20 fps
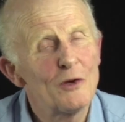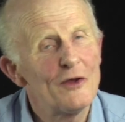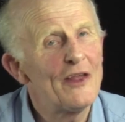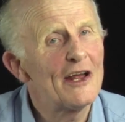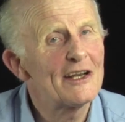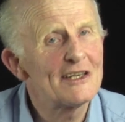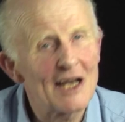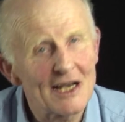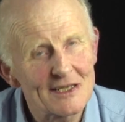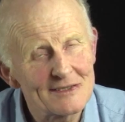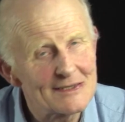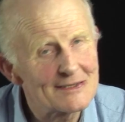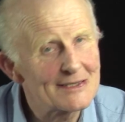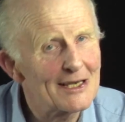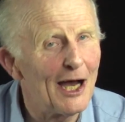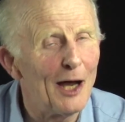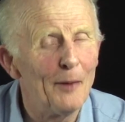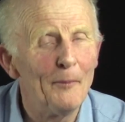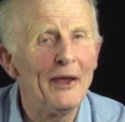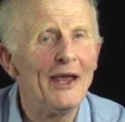when their taxi is
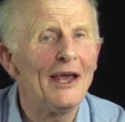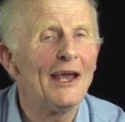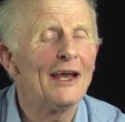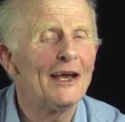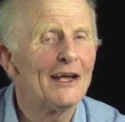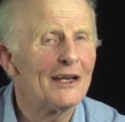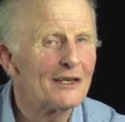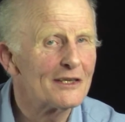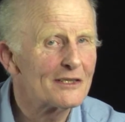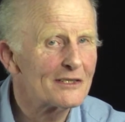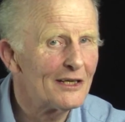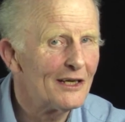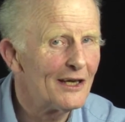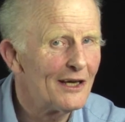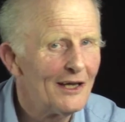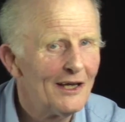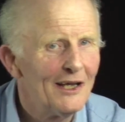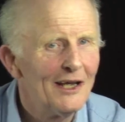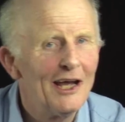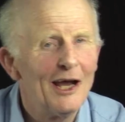coming and
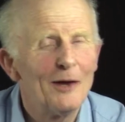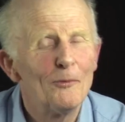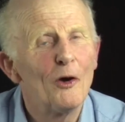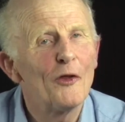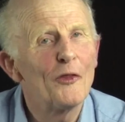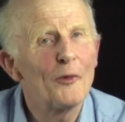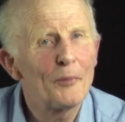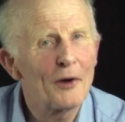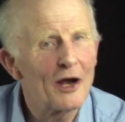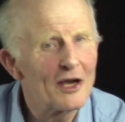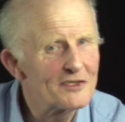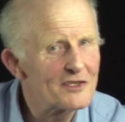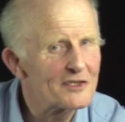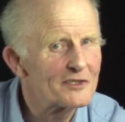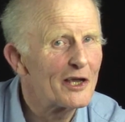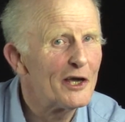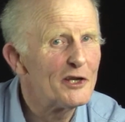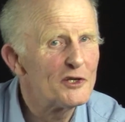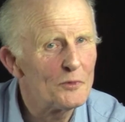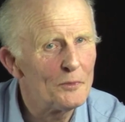what the price is
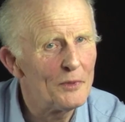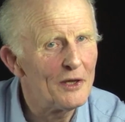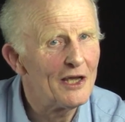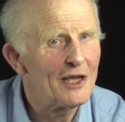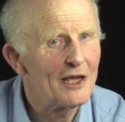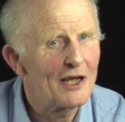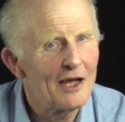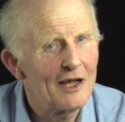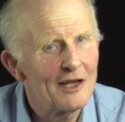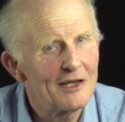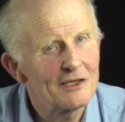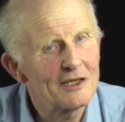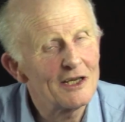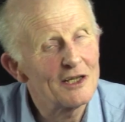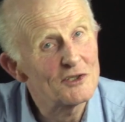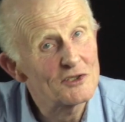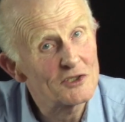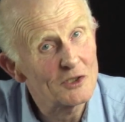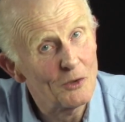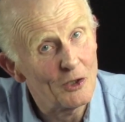going to be,
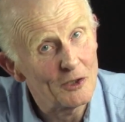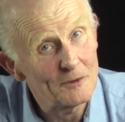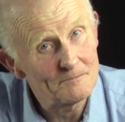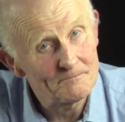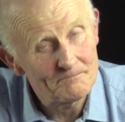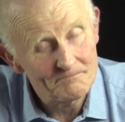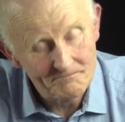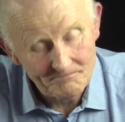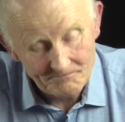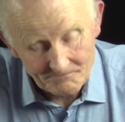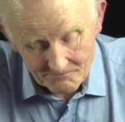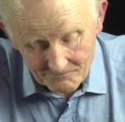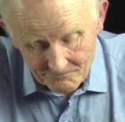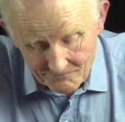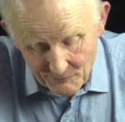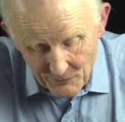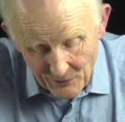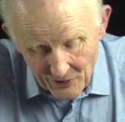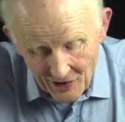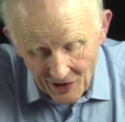and so on.
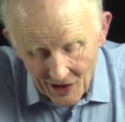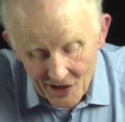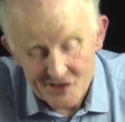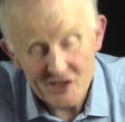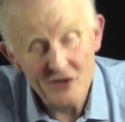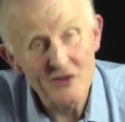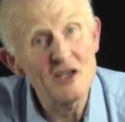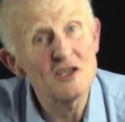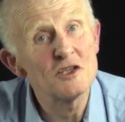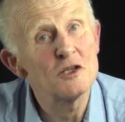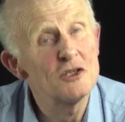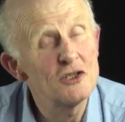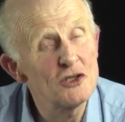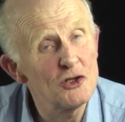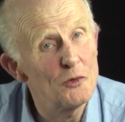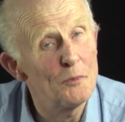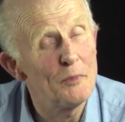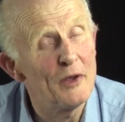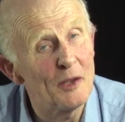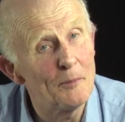And so these are
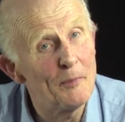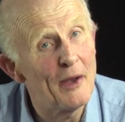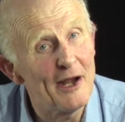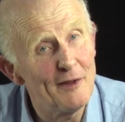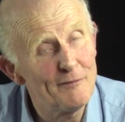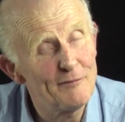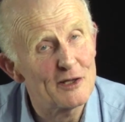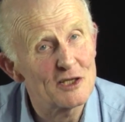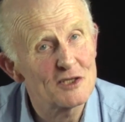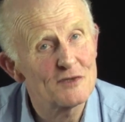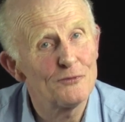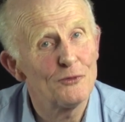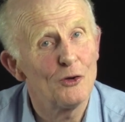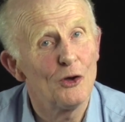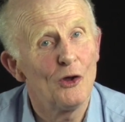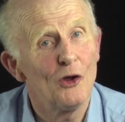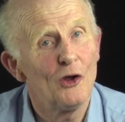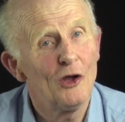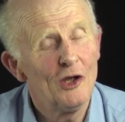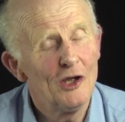two big benefits
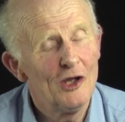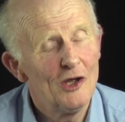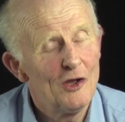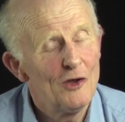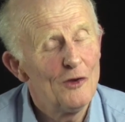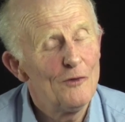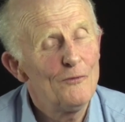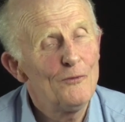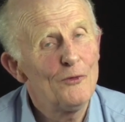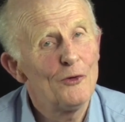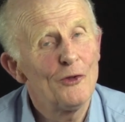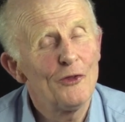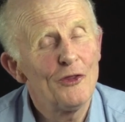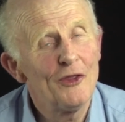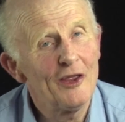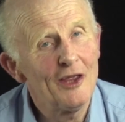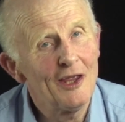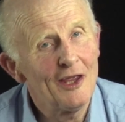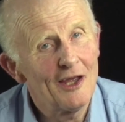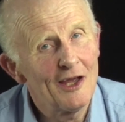for
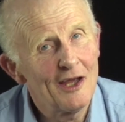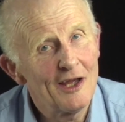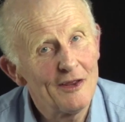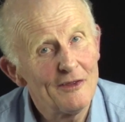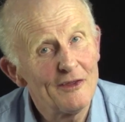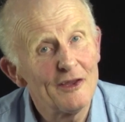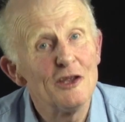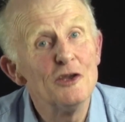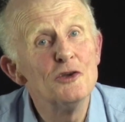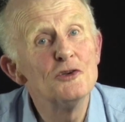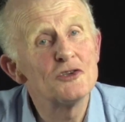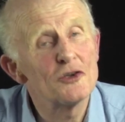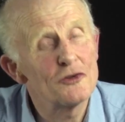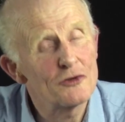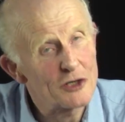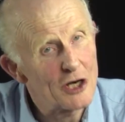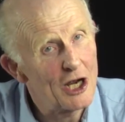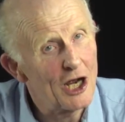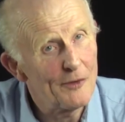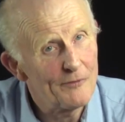the
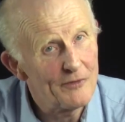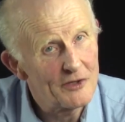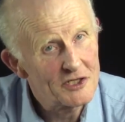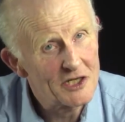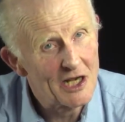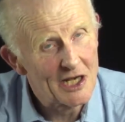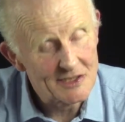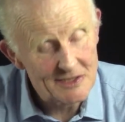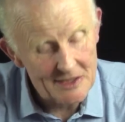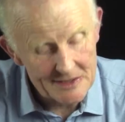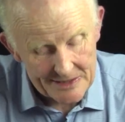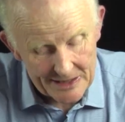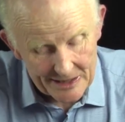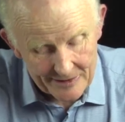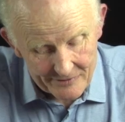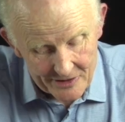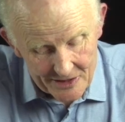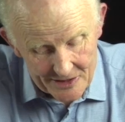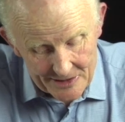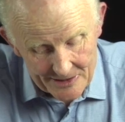user of the taxi
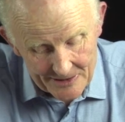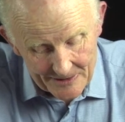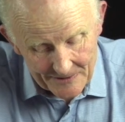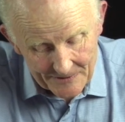service.